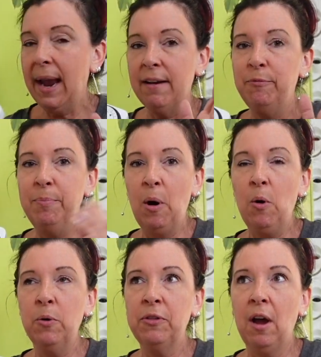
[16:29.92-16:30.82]
have
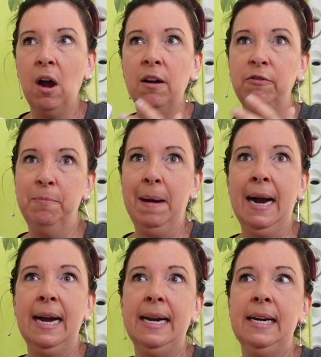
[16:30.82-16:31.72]
both of
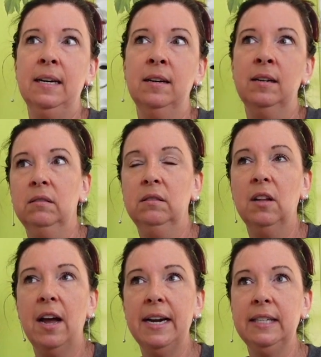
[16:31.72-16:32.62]
my
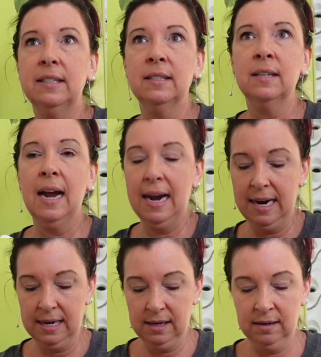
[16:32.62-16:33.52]
lights
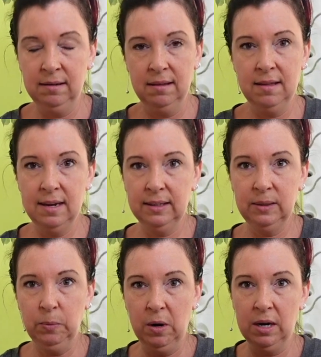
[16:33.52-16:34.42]
on
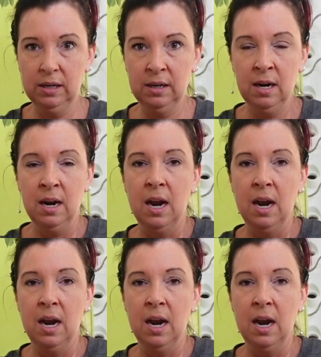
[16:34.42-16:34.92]
this one